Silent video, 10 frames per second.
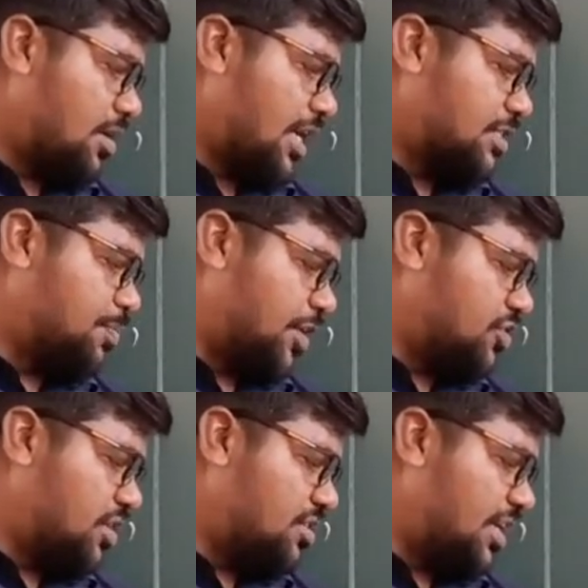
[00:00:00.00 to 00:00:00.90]

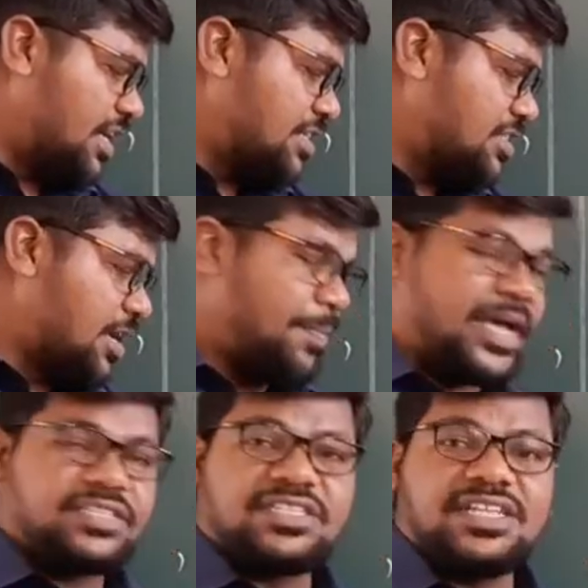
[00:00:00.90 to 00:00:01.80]
expression, that is
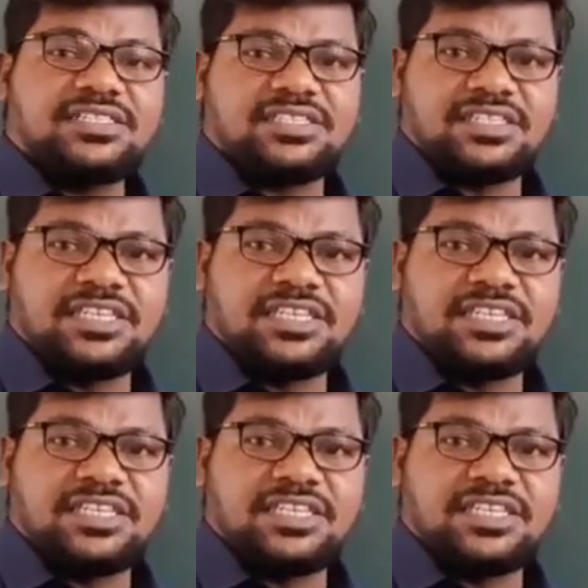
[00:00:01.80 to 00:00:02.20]
capacitance,